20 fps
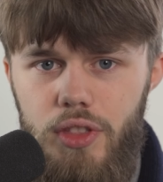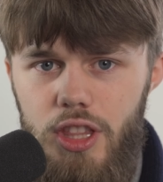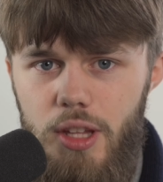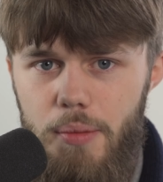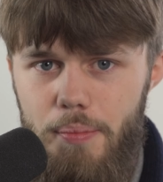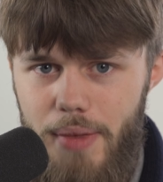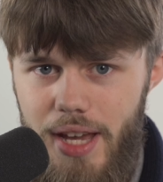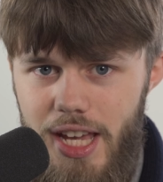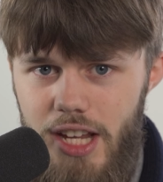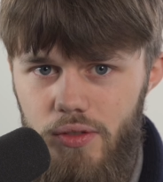
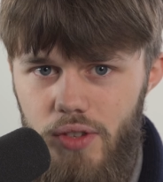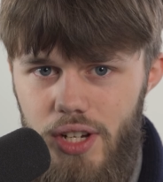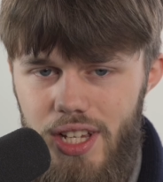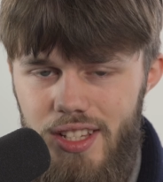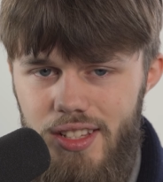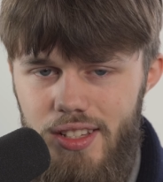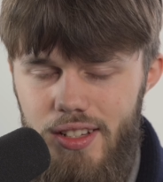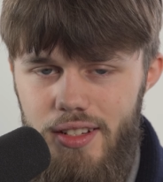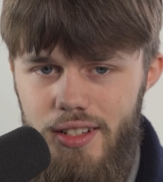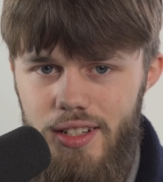The main
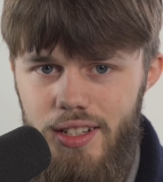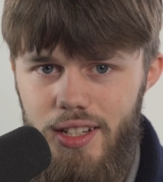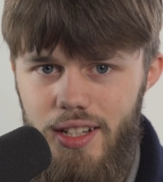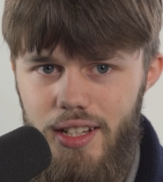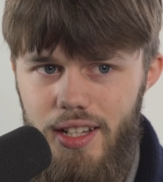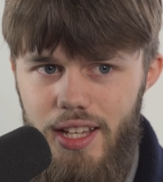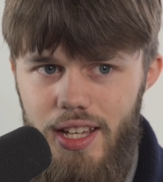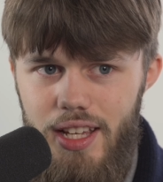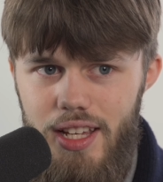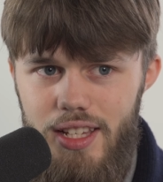reason
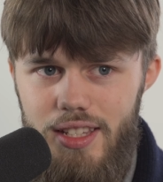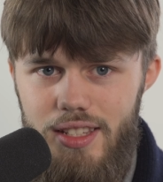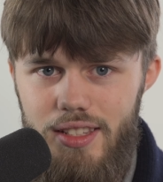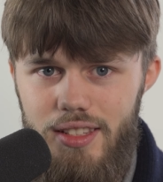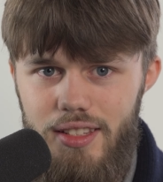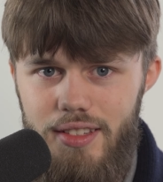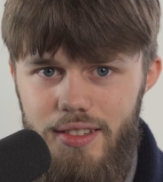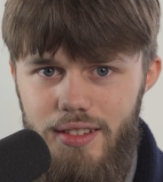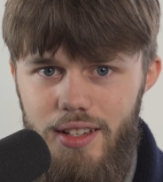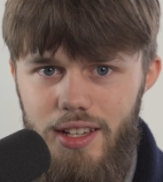
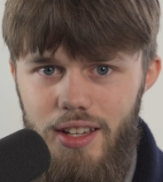is